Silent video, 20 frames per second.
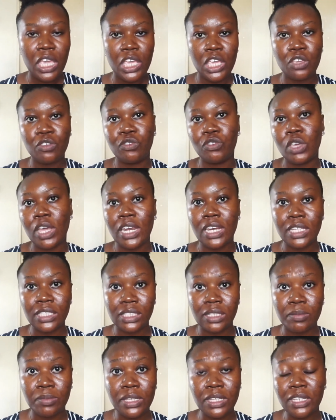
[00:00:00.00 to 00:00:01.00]
If you're an
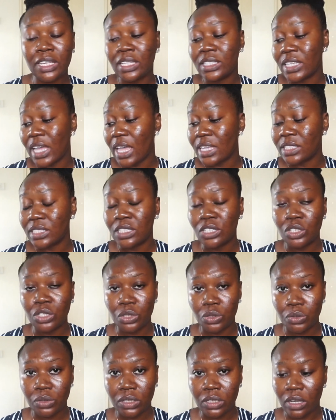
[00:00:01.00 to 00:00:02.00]
intermediate acid
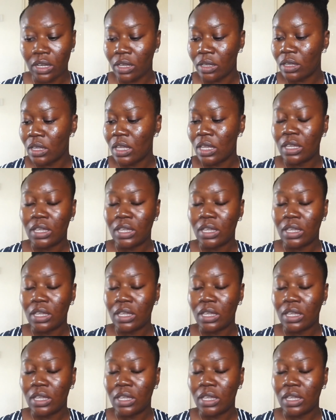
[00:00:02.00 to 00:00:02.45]
user,